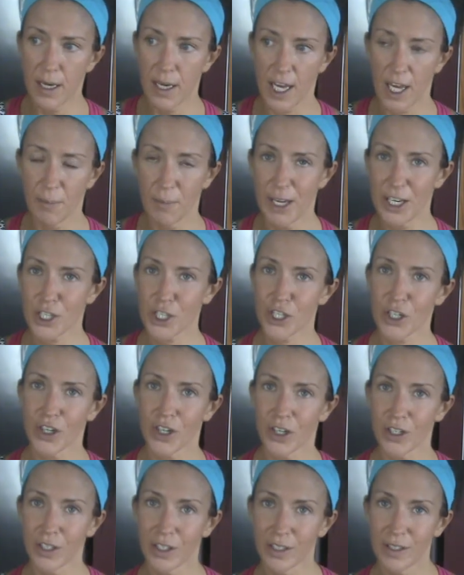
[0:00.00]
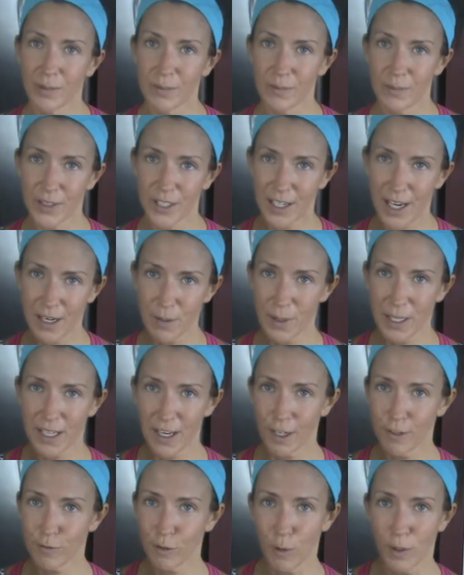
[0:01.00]
and make sure, you got to be
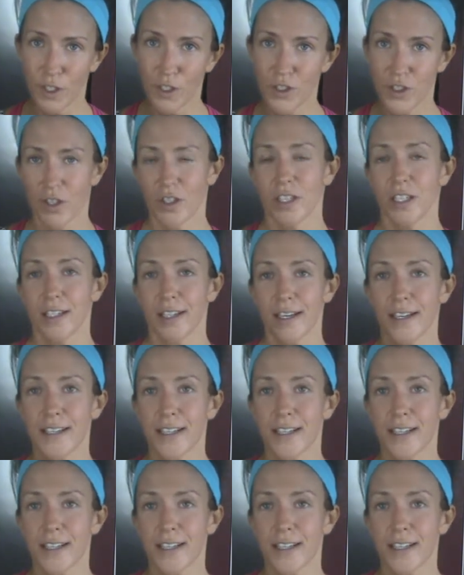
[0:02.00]
careful when you're starting to take